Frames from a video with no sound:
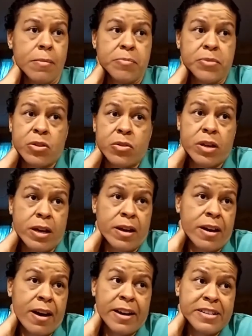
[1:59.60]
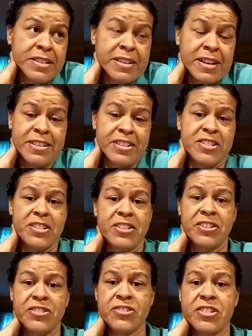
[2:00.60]
so, yeah, I just didn't
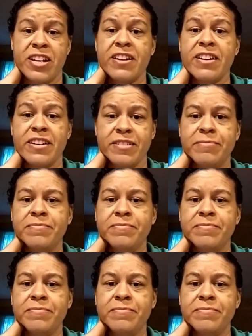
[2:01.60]
understand it.